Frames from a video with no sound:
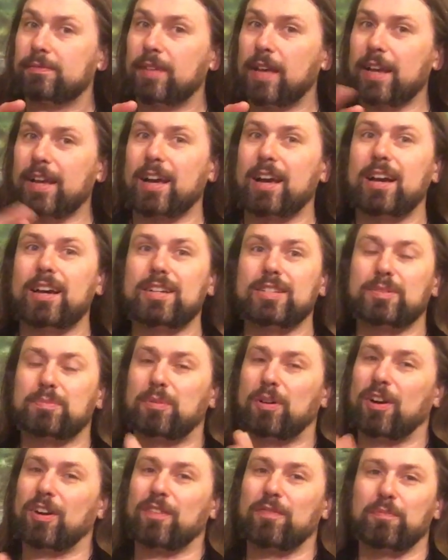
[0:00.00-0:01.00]
Hey guys,
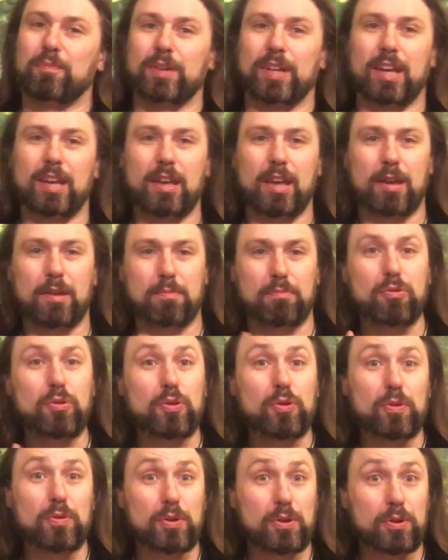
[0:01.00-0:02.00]
Bar and PA
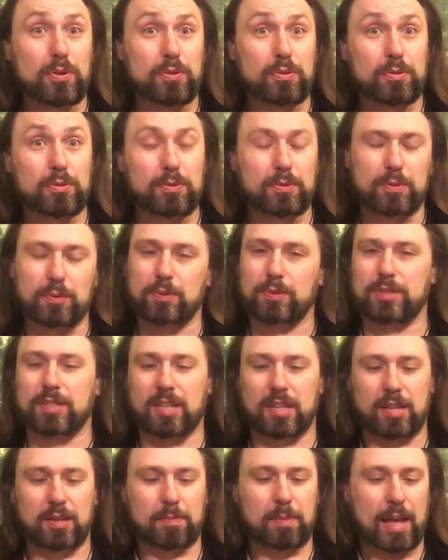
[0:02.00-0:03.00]
Brew
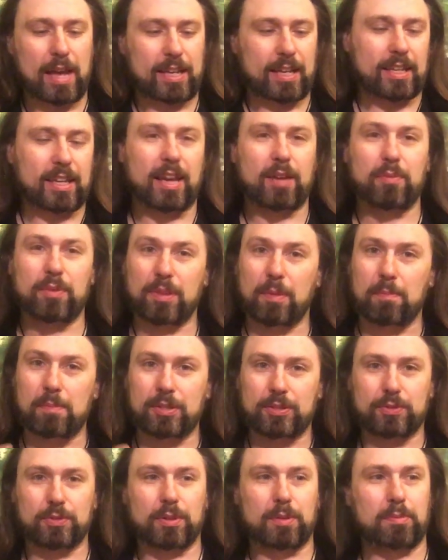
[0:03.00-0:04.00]
News! Back again with a
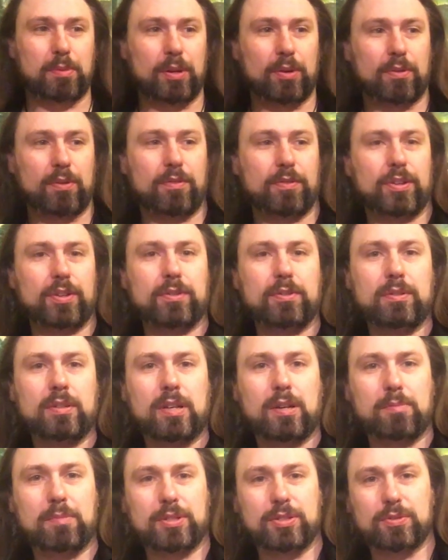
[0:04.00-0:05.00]
mystery beer review,
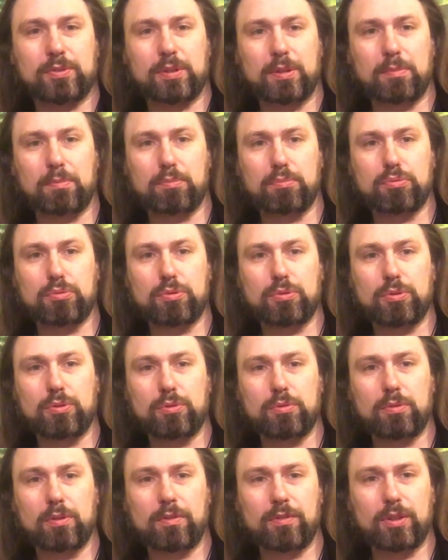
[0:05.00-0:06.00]
a mystery
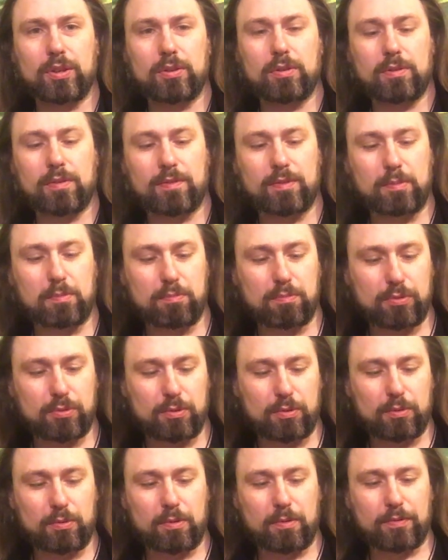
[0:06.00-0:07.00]
brew review of the
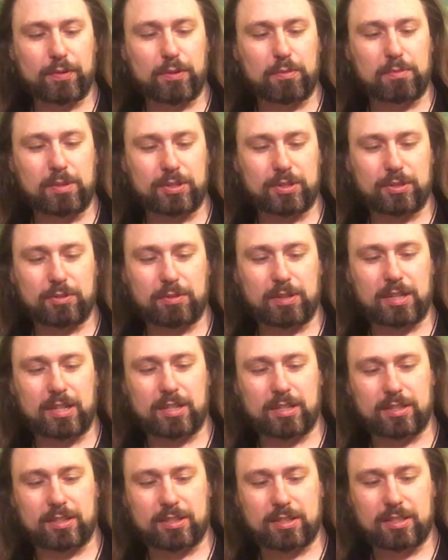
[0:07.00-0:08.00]
brew review
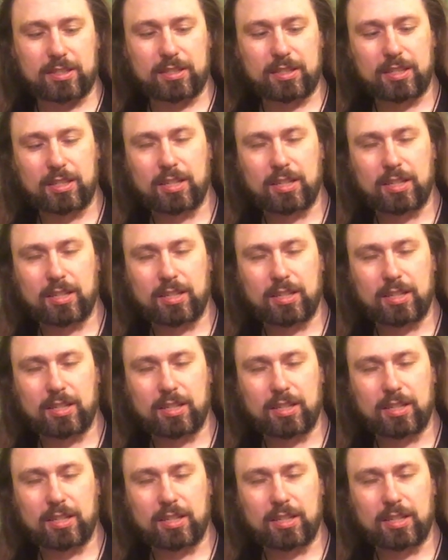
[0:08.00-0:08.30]
mysteryness.